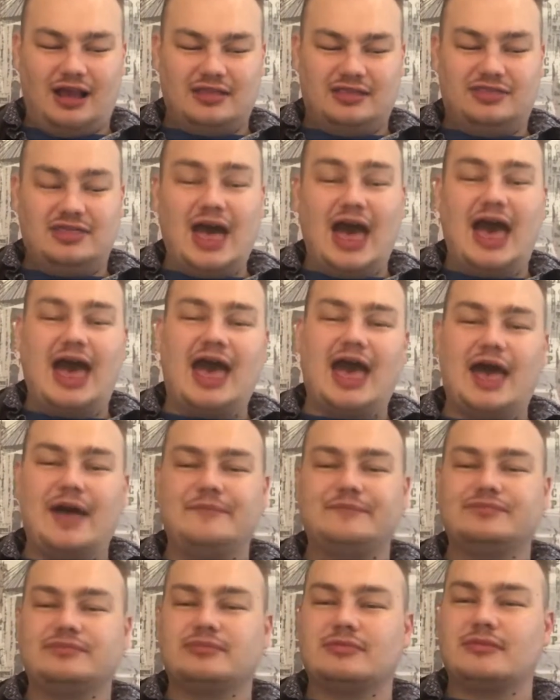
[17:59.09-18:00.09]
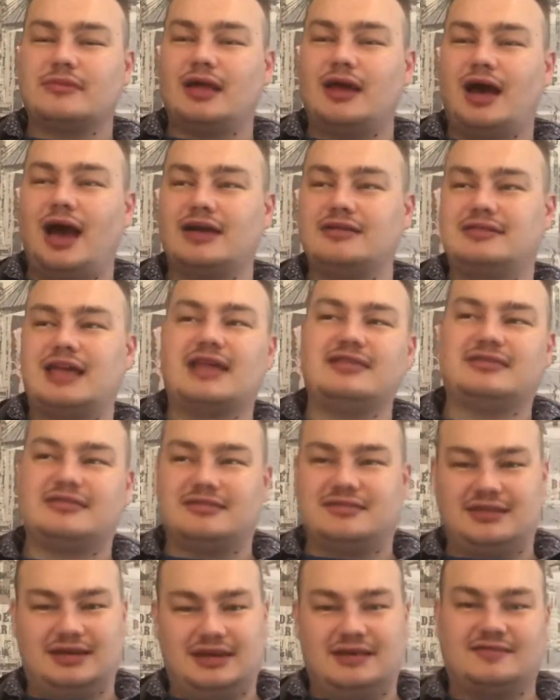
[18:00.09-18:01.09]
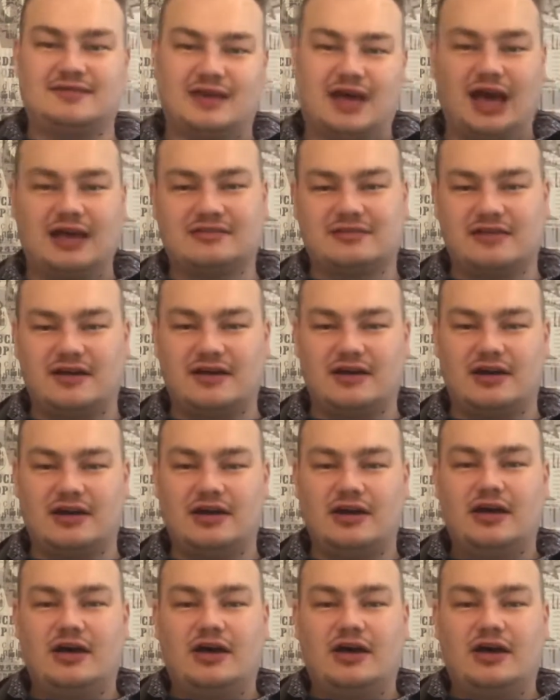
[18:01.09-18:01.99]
their identity as a